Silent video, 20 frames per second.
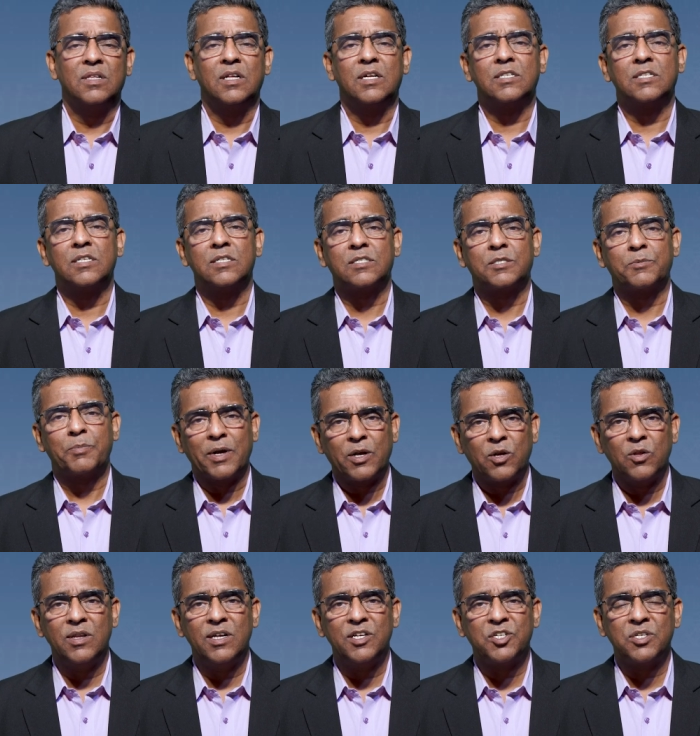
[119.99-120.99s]
There is a
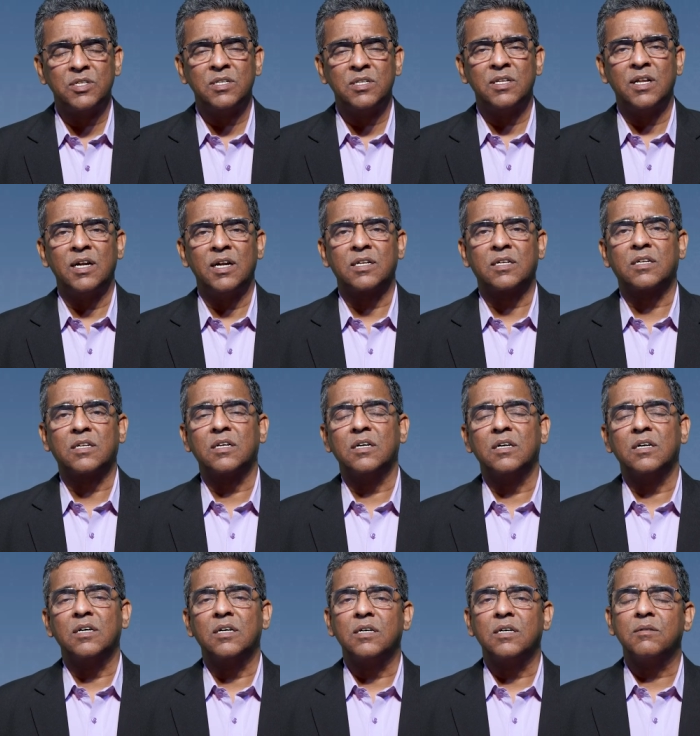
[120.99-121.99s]
speculation that
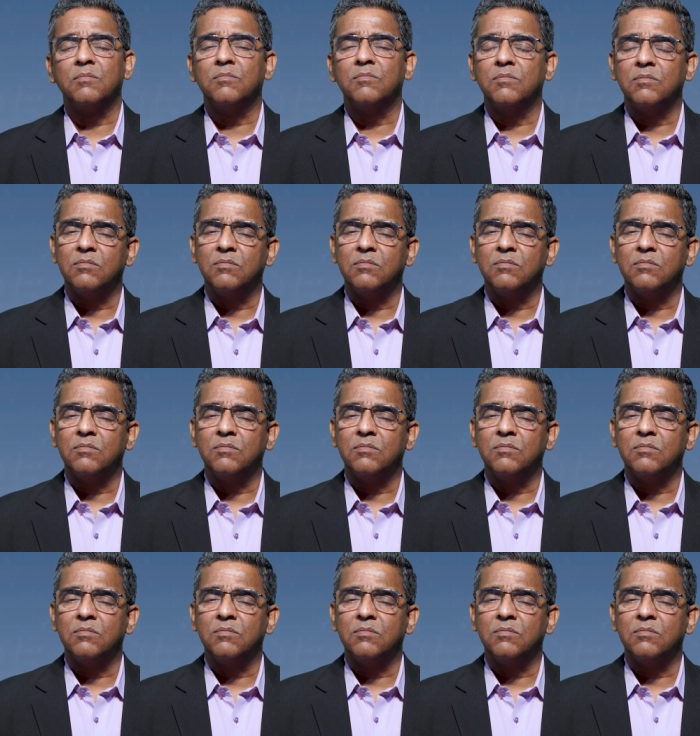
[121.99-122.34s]
uh,